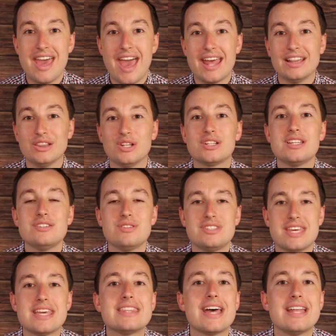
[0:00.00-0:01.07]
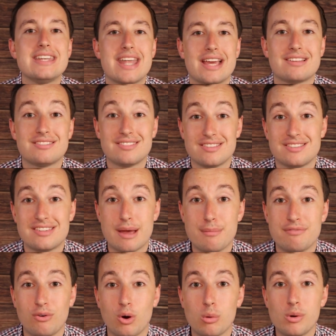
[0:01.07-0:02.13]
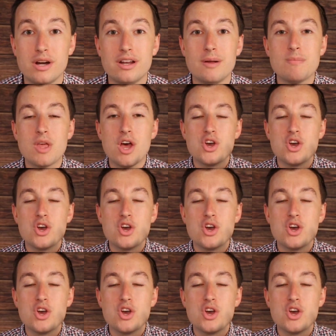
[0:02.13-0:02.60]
and looking to take that next step forward,